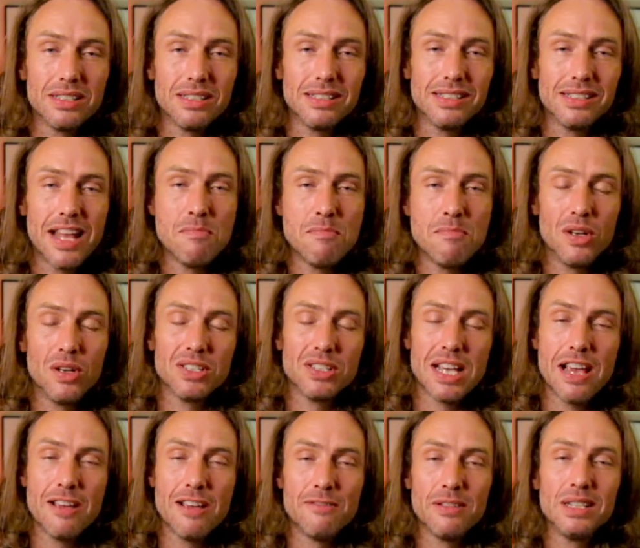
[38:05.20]
stay
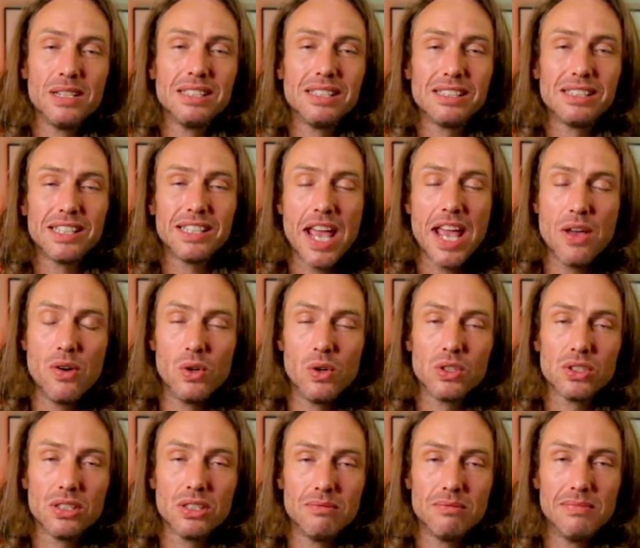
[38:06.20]
positive, stay
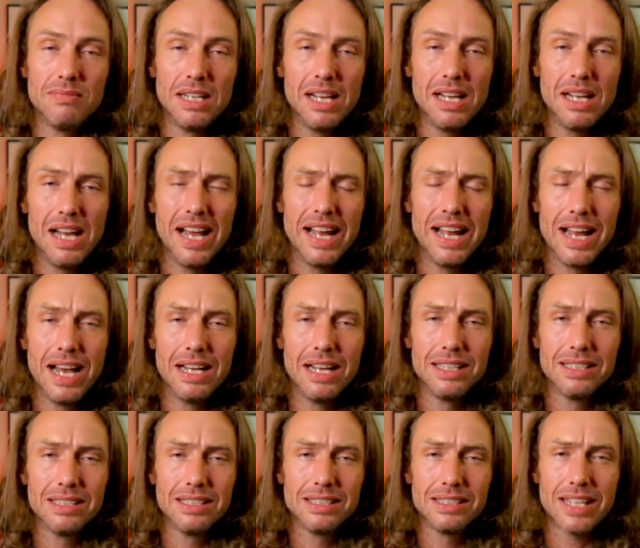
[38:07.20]
awesome, and
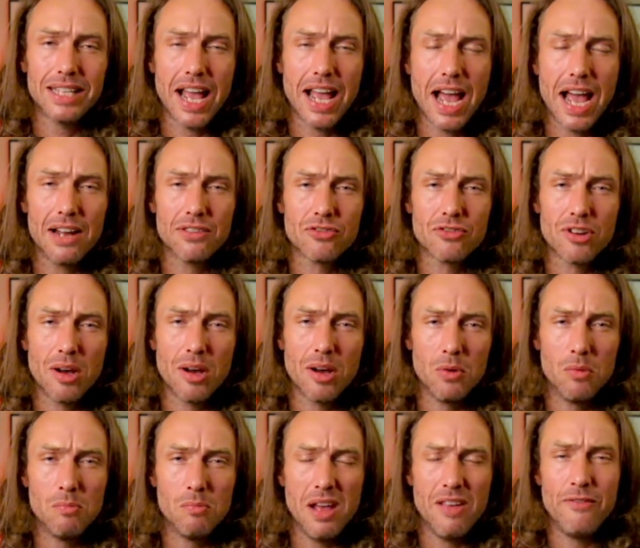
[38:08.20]
stay out of trouble.
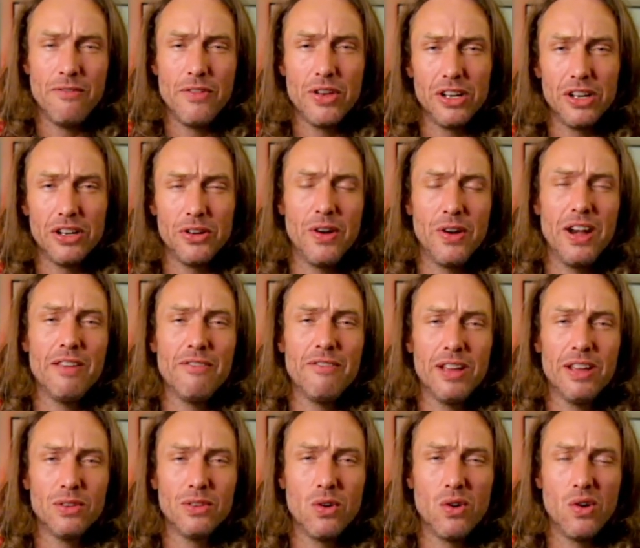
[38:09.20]
But if you're going to do anything
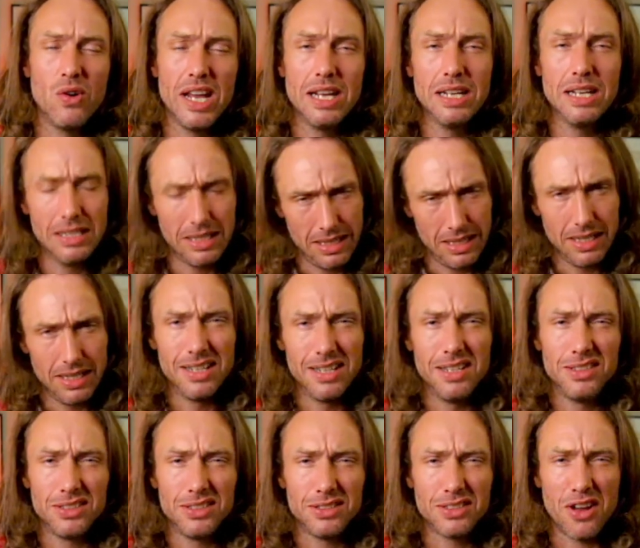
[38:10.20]
naughty,
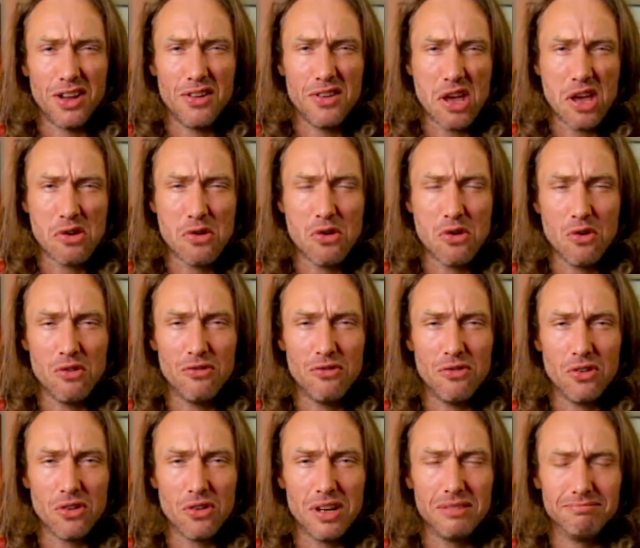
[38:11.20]
just don't get caught
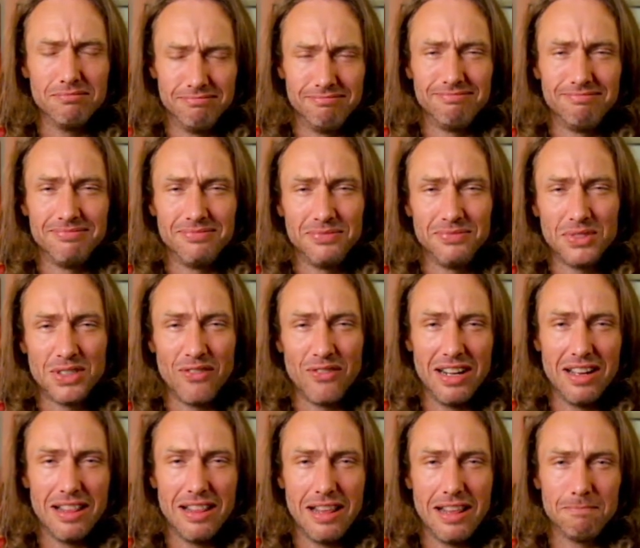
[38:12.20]
for it. Something
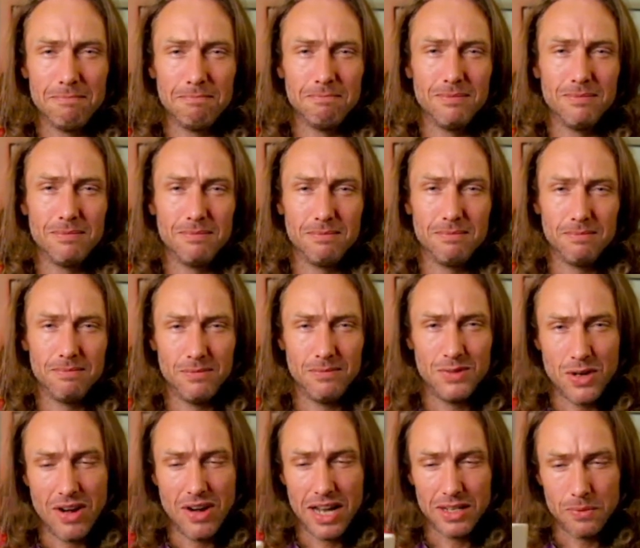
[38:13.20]
like that. Until
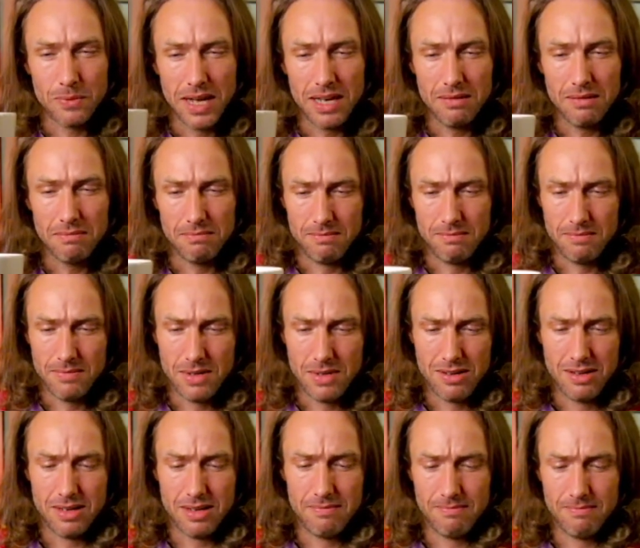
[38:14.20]
next week. Oh,
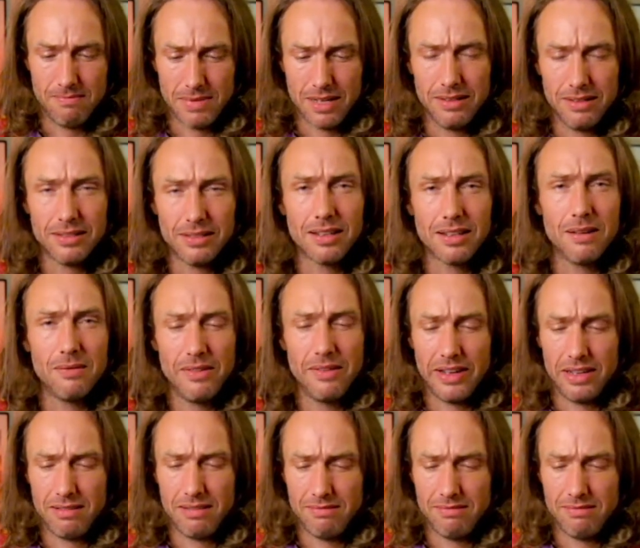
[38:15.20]
look, a coaster come with it.